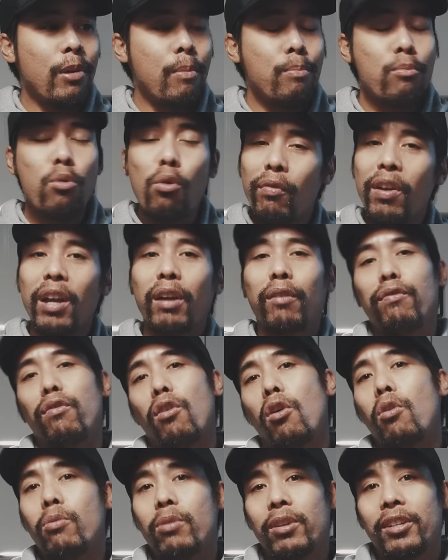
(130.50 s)
moving
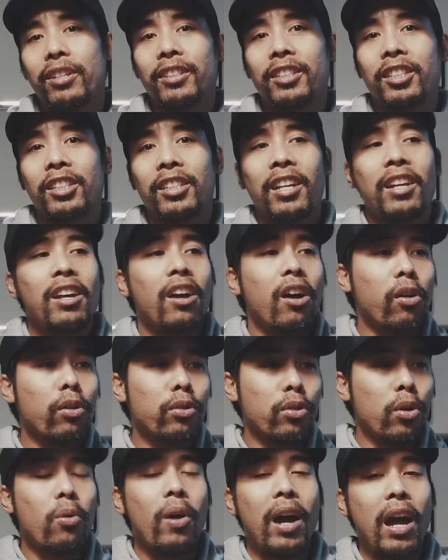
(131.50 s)
forward,
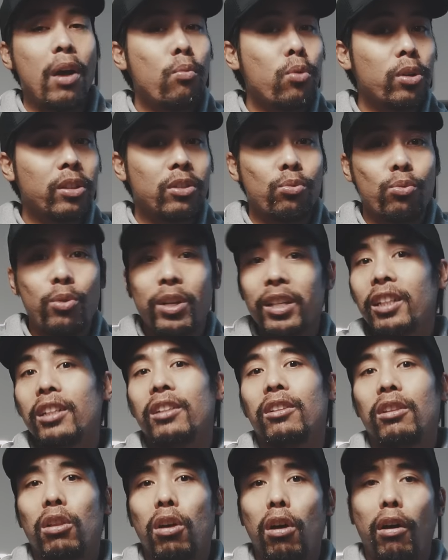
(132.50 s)
although I would really
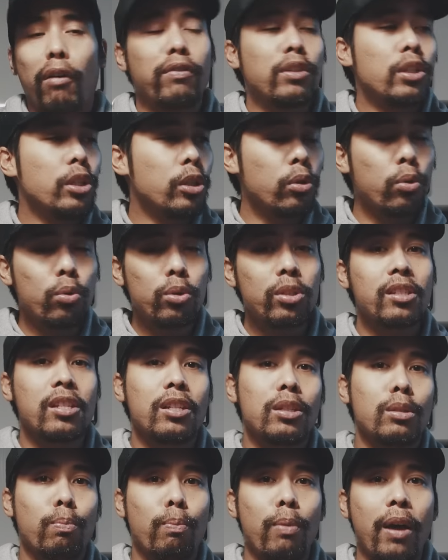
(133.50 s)
love to use
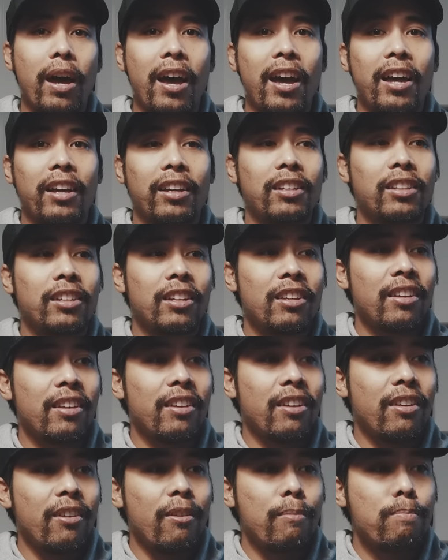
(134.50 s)
this bag
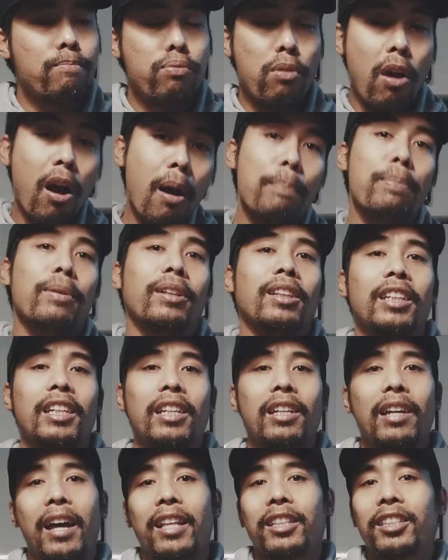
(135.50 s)

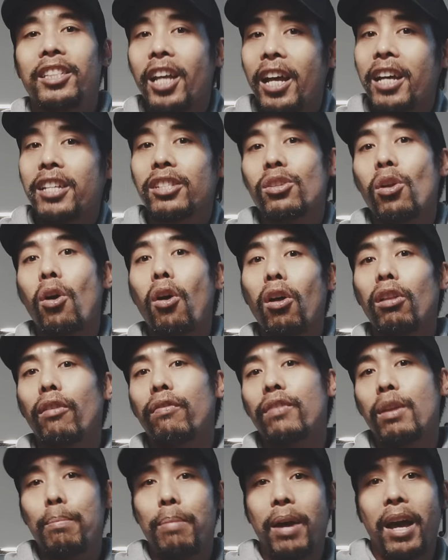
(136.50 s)
properly and test all
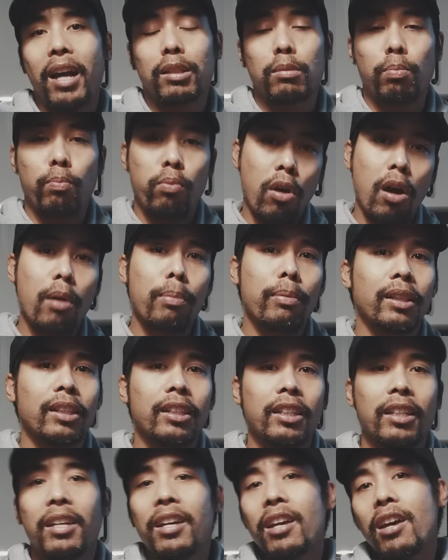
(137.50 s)
of the bags
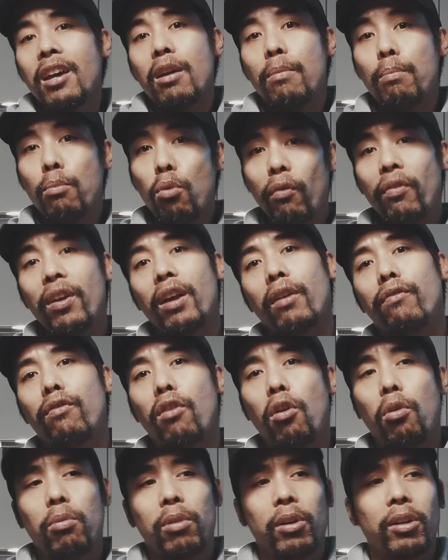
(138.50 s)
properly, moving
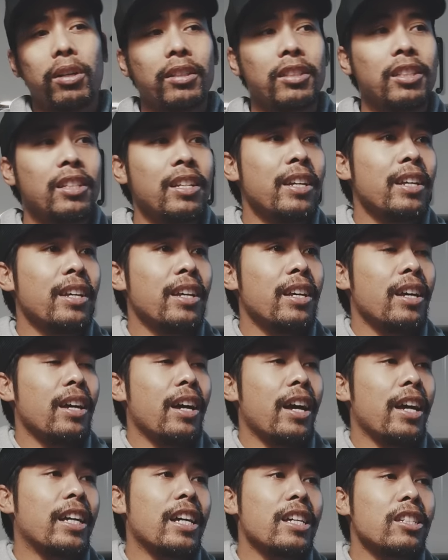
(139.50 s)
forward,
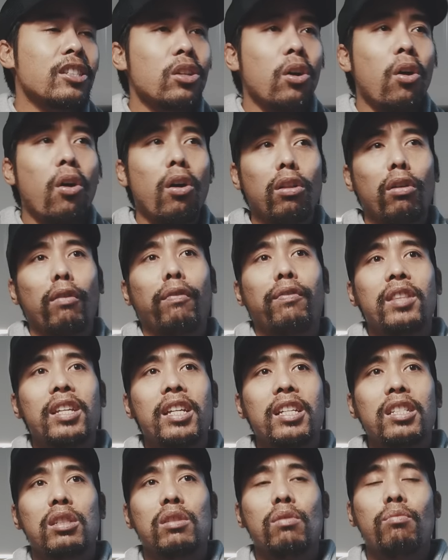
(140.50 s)
I guess all of
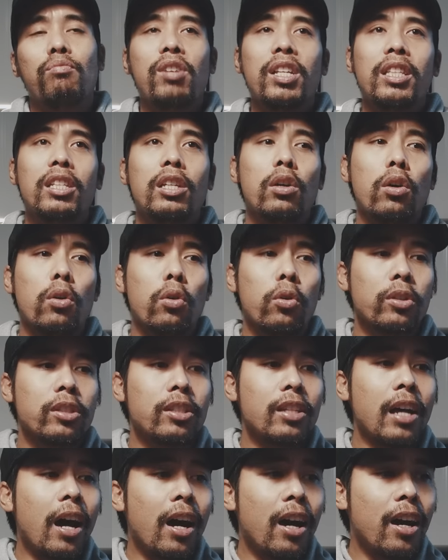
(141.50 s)
these
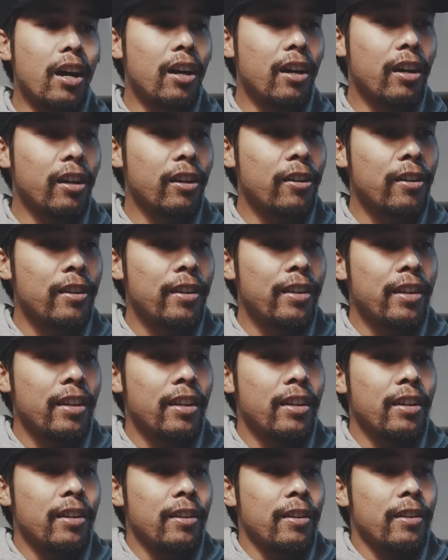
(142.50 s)
videos are
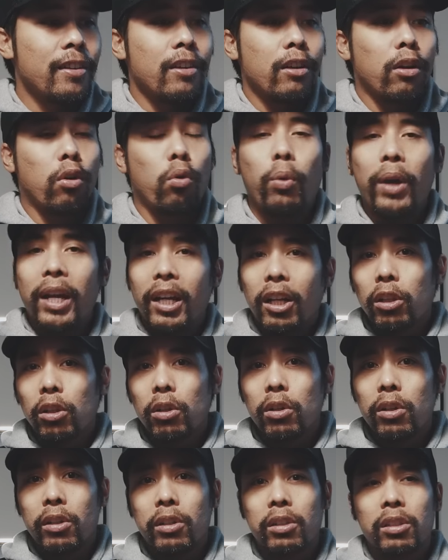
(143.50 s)
quick
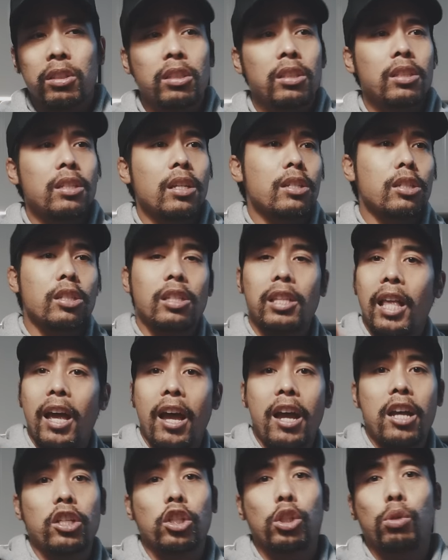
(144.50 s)
looks
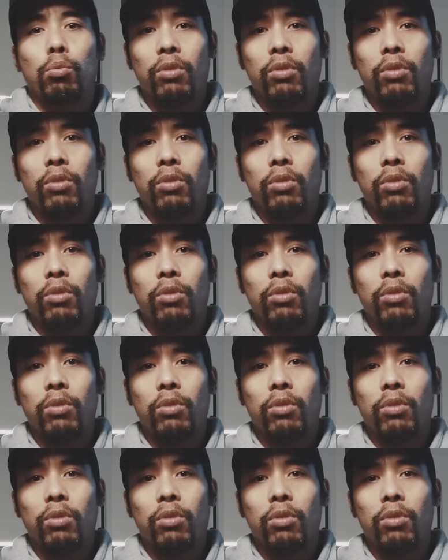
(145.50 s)
/